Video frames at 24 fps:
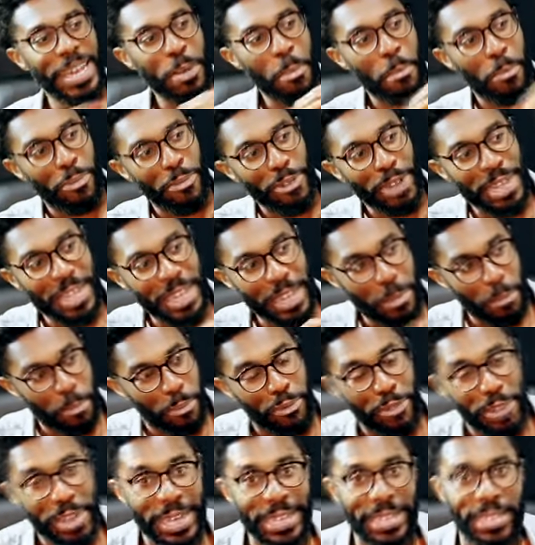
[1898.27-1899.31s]
the brilliant
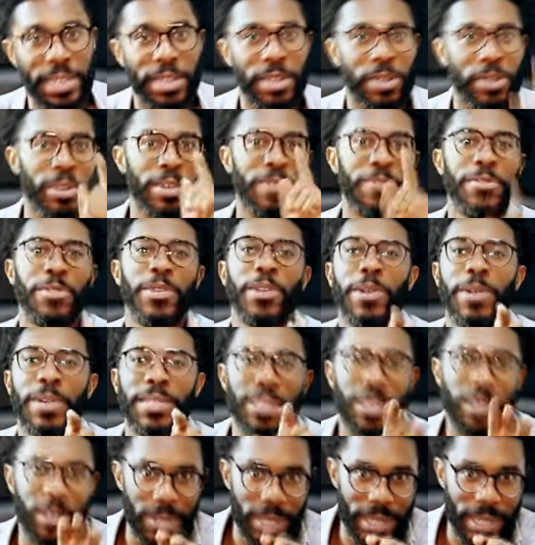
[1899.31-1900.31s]
Breeze. I don't know if you noticed. I used